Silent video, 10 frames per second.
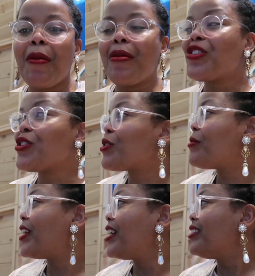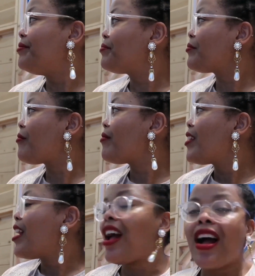but it was so fun.
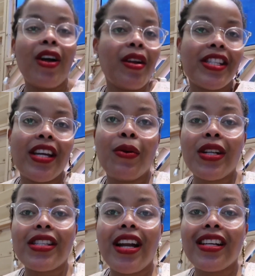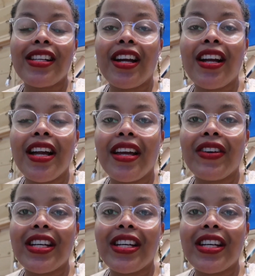I want to see what snacks they're gonna give